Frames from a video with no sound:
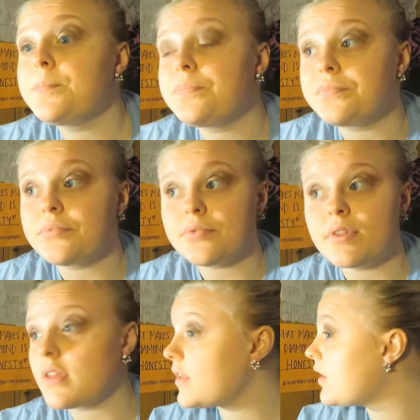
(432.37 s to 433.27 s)
and
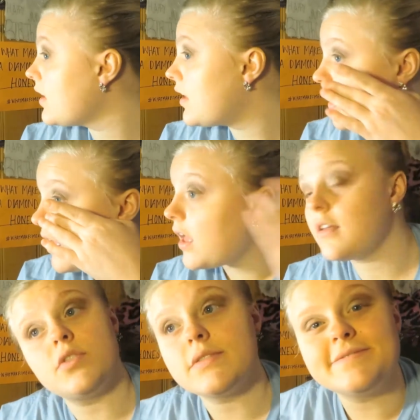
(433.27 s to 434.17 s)
stand out, so
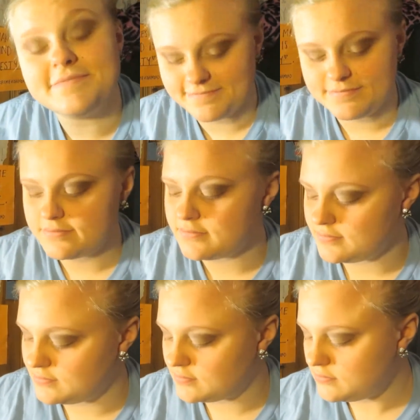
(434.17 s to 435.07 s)
that's what I'm doing
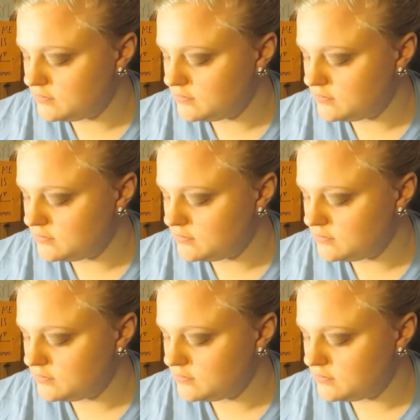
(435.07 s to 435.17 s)
here.